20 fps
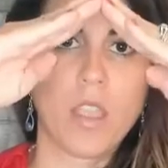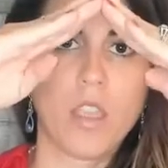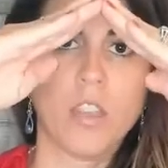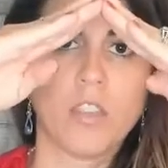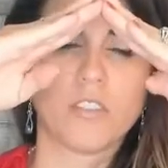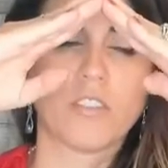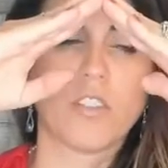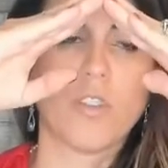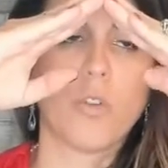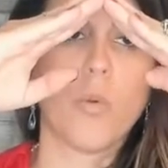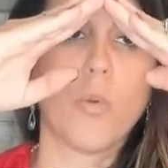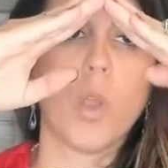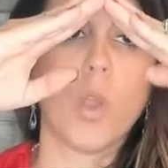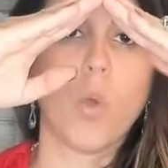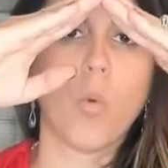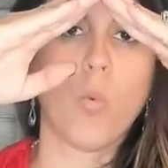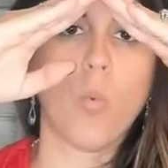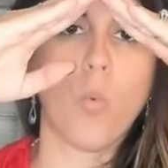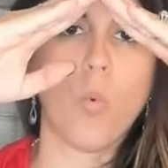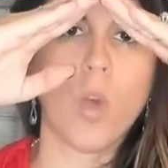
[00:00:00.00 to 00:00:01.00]
So
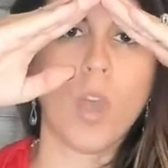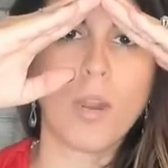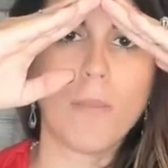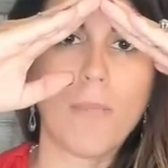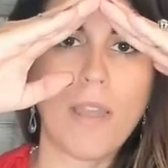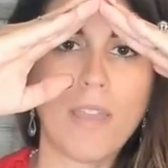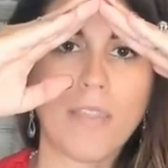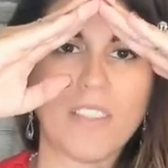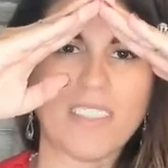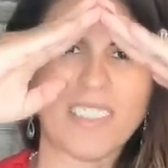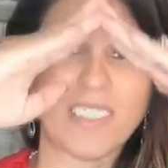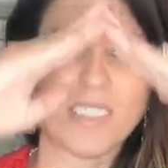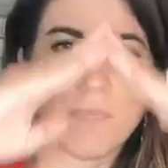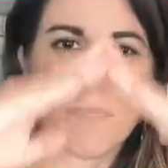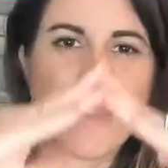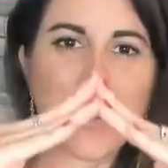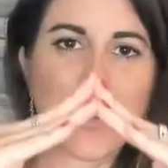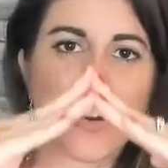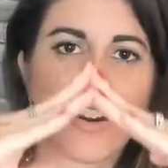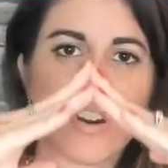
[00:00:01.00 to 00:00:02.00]
what about the
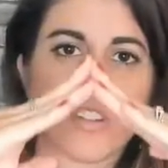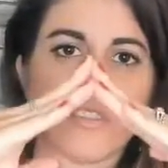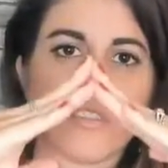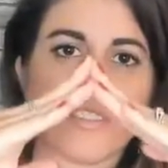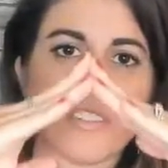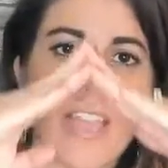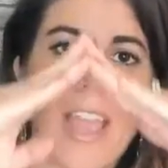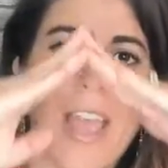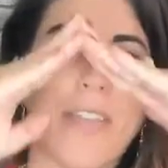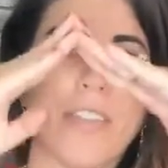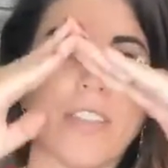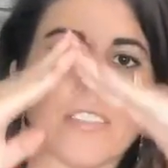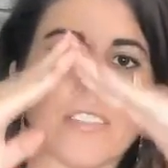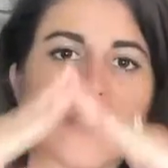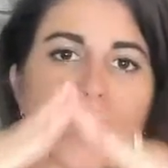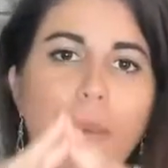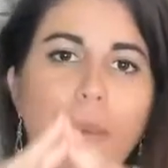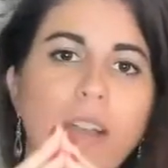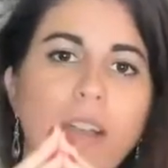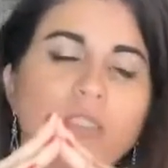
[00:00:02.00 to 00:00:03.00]
speakers and the
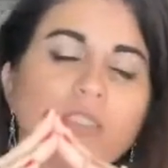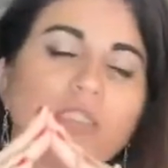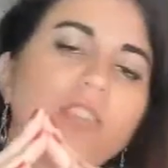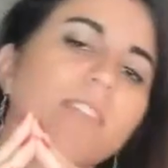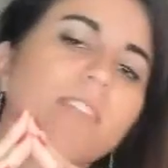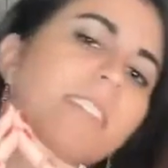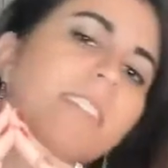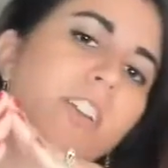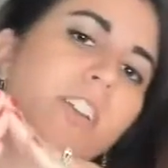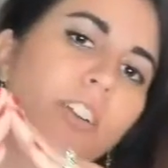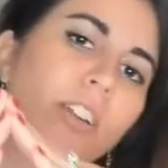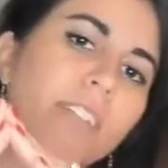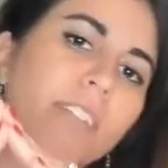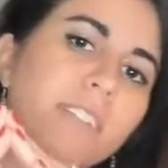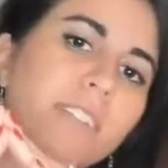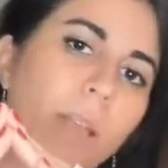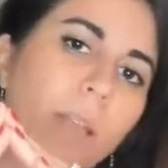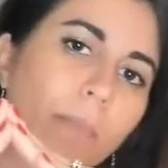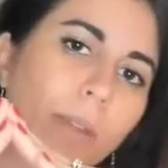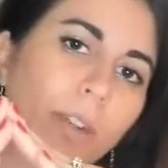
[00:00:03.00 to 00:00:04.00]
sponsors and your
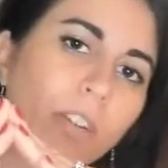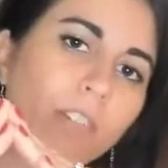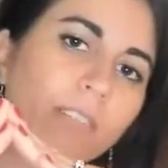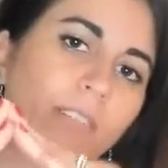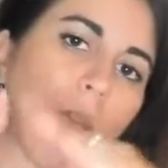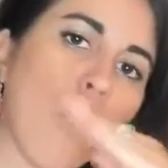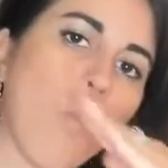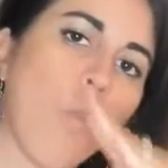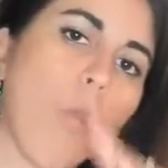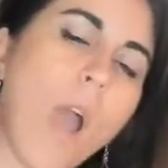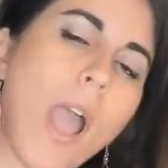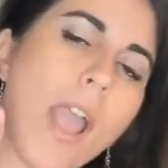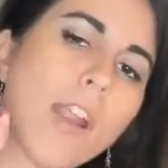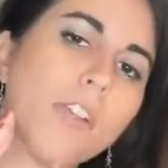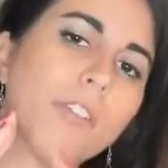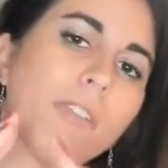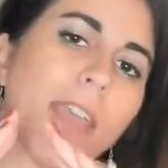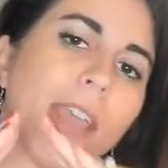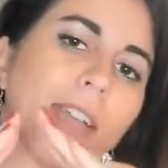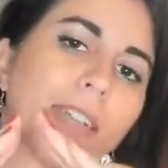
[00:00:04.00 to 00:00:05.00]
exhibitors, and why are
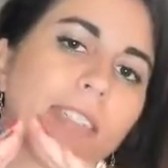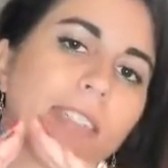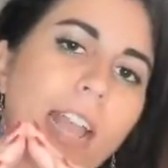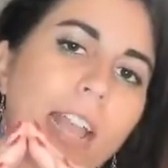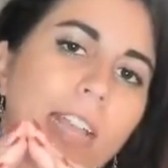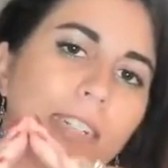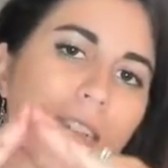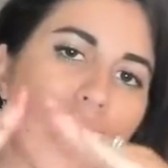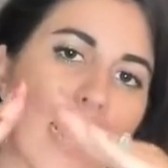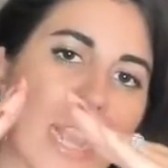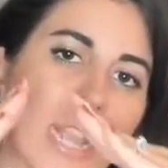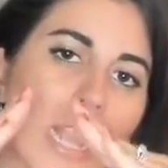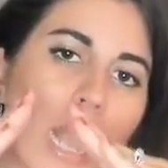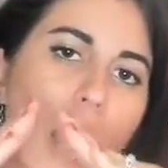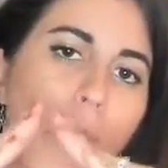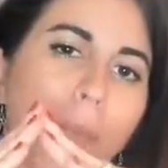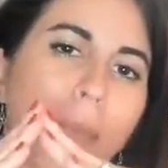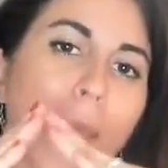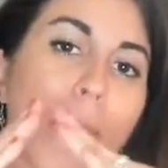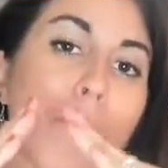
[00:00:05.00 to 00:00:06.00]
they attending and
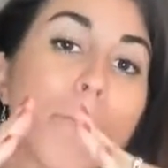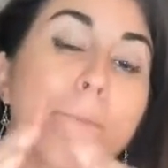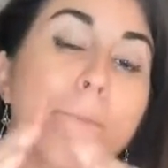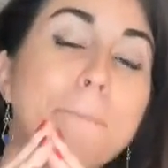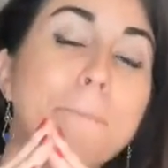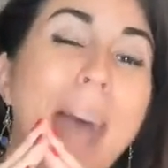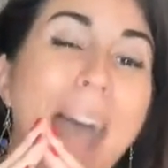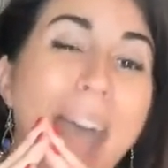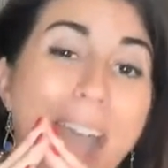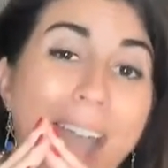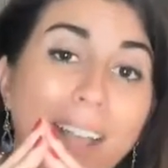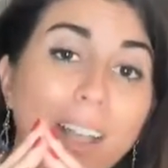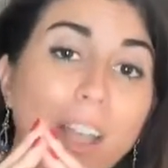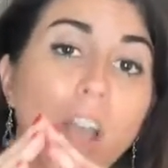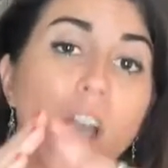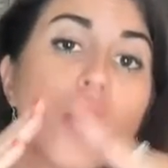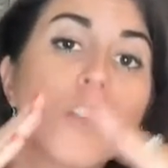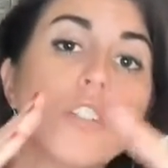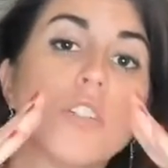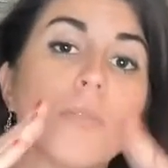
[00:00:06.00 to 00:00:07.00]
coming back
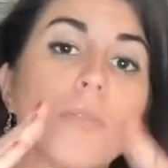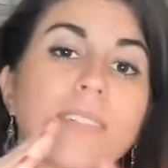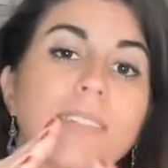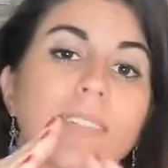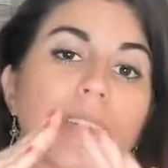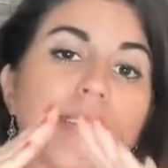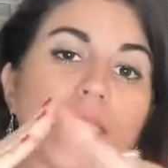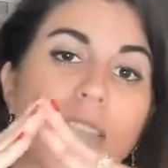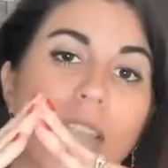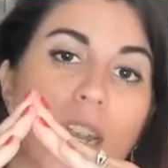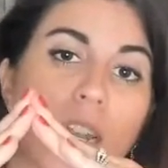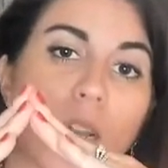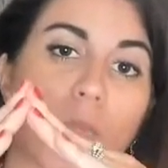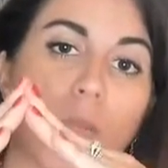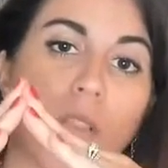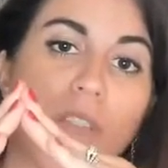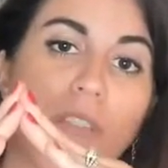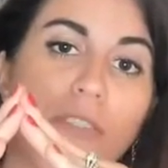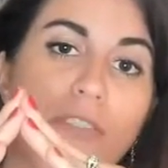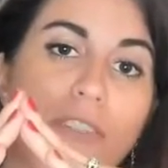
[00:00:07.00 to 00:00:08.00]
to a
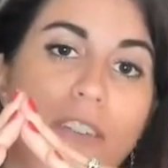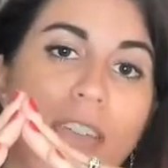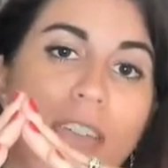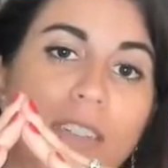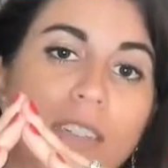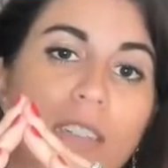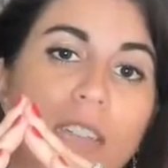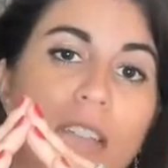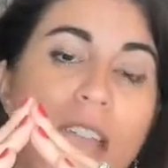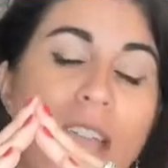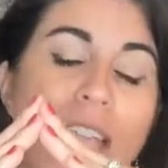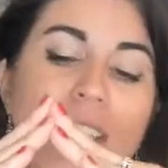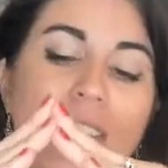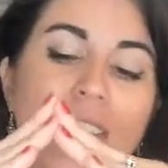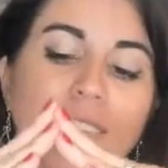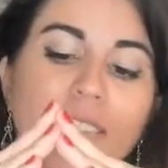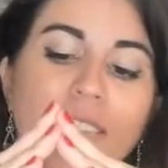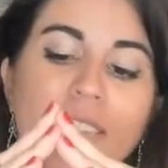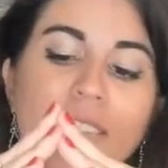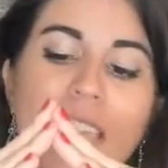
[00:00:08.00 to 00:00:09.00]
sustainable event? Is
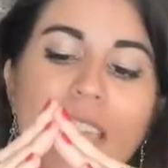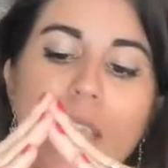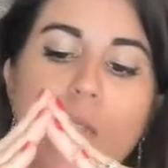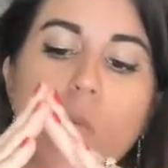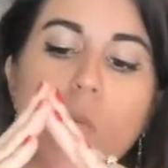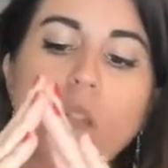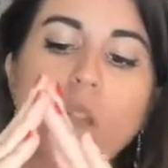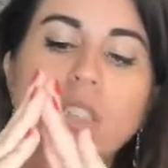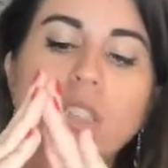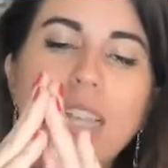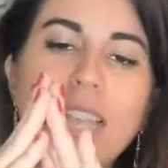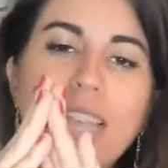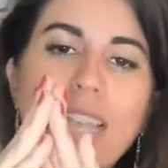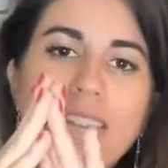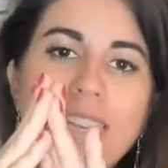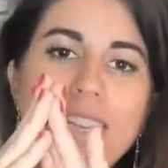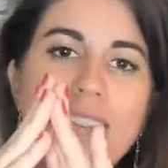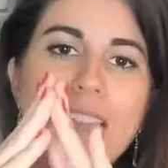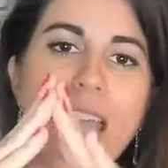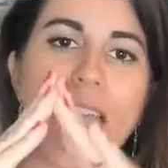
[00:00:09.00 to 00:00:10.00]
they want to
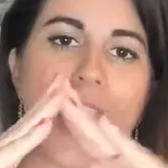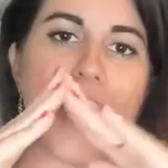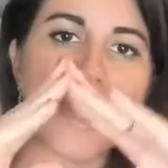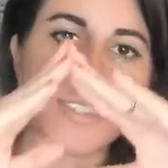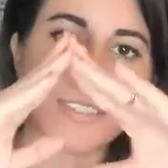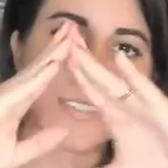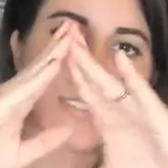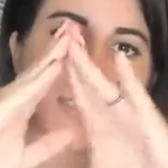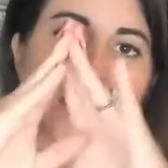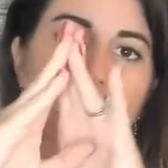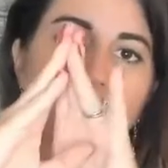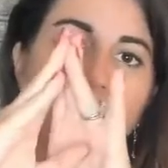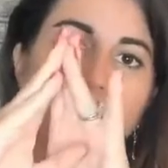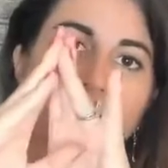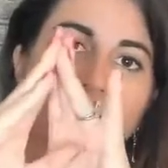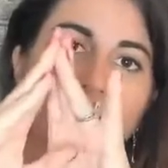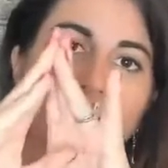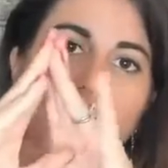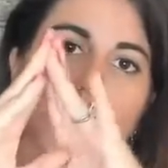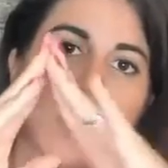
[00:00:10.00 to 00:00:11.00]
connect
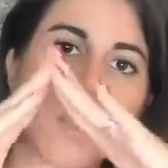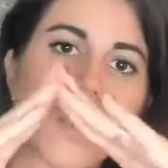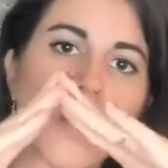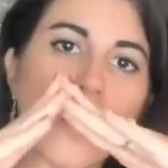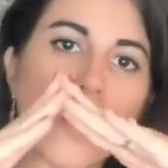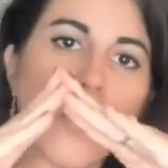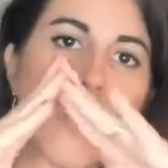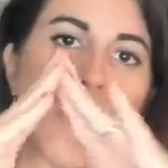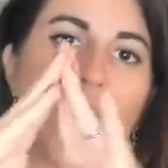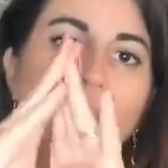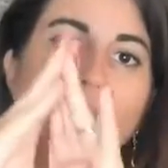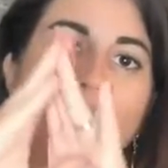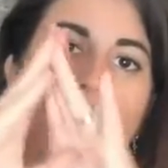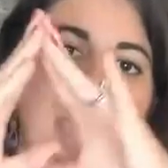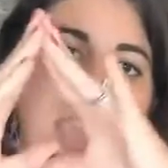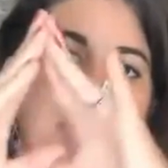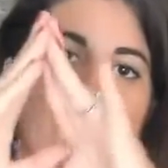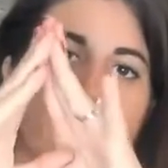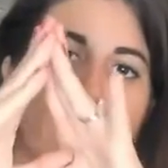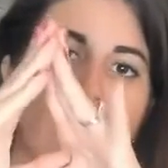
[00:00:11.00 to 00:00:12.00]
with
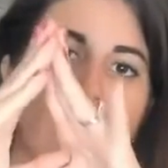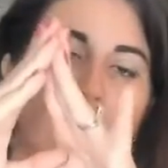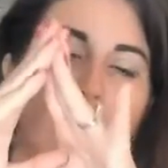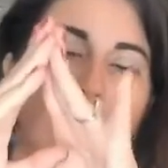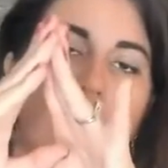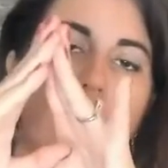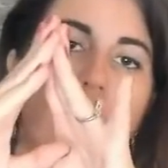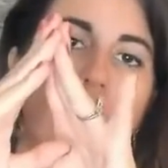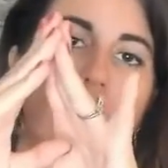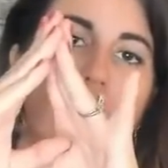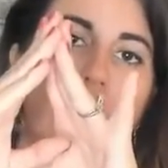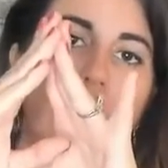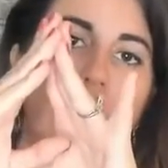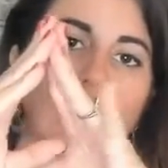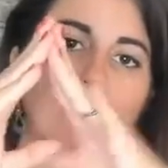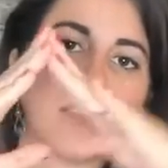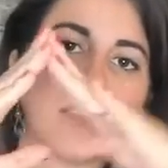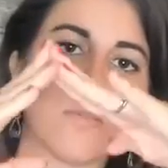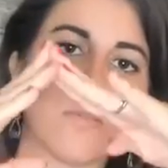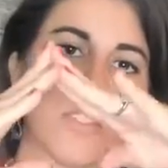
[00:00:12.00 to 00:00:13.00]
a mutual
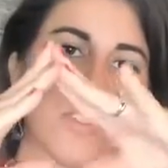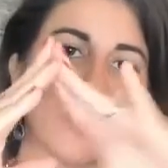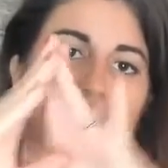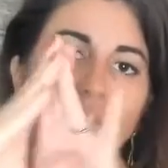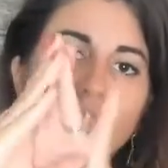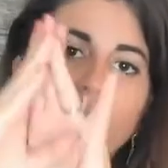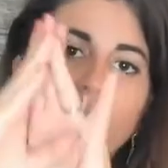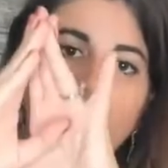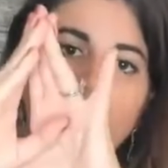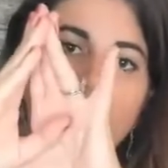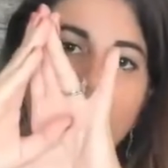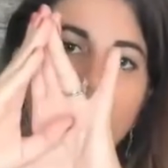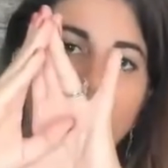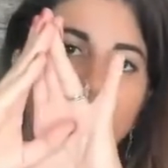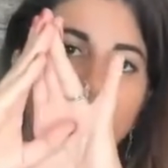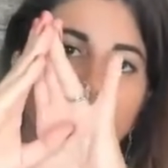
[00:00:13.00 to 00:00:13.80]
audience, which is over here.